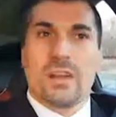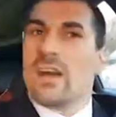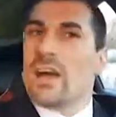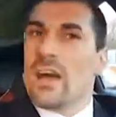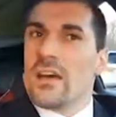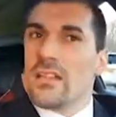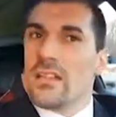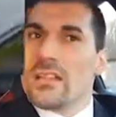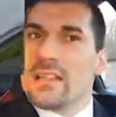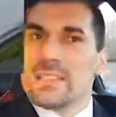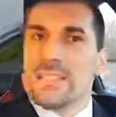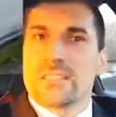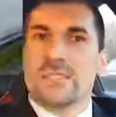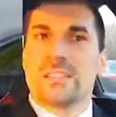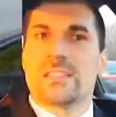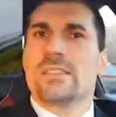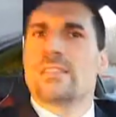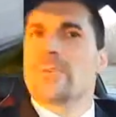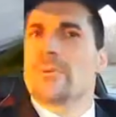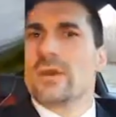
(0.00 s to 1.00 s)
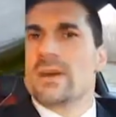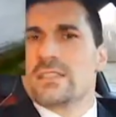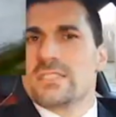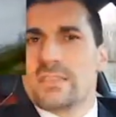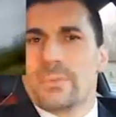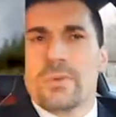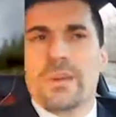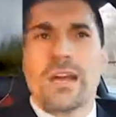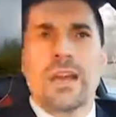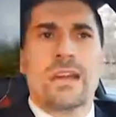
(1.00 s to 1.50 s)
unless they're on
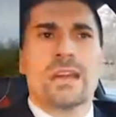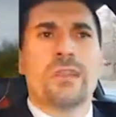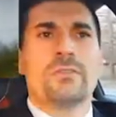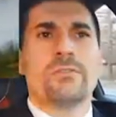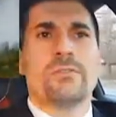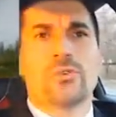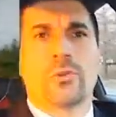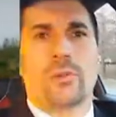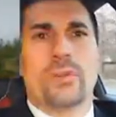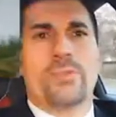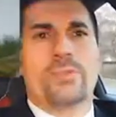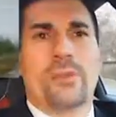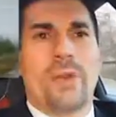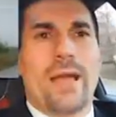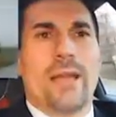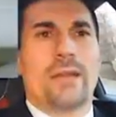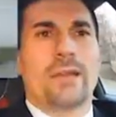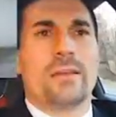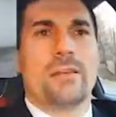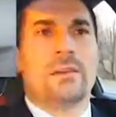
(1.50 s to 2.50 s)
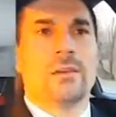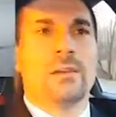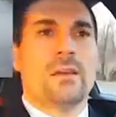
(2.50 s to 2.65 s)
some kind of shorter track.